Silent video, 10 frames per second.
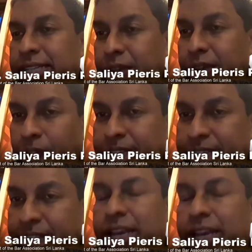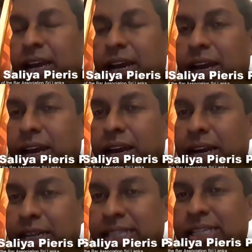can seek
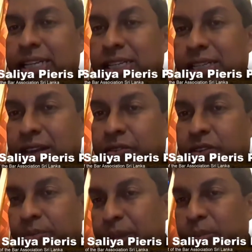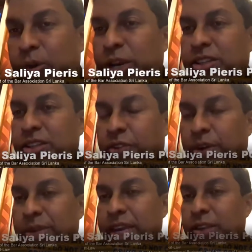assistance from the police or from
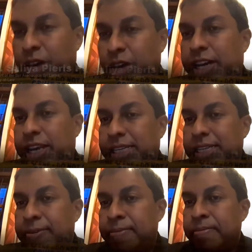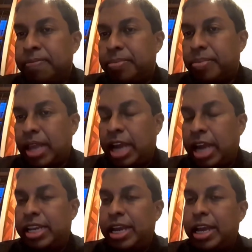the authorities.
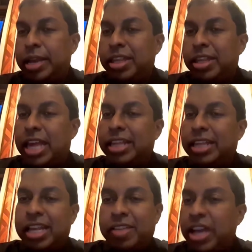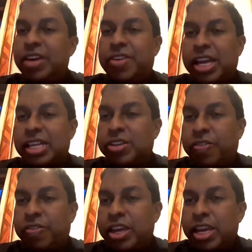And there is a wide range of
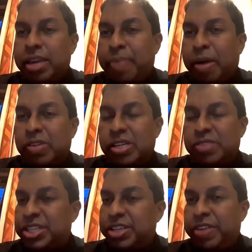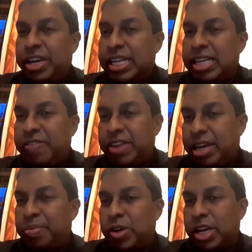powers which the Witness and Victim
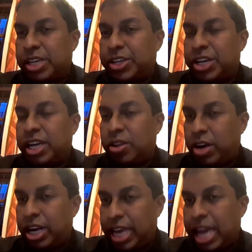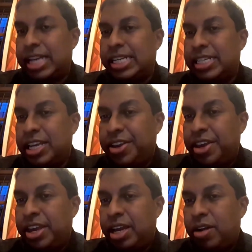Protection Authority has
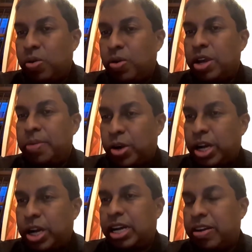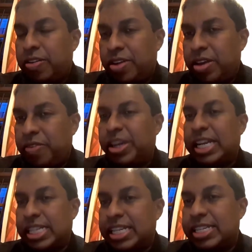to protect
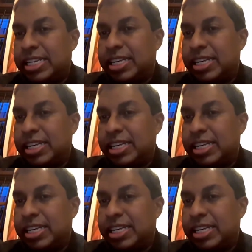witnesses.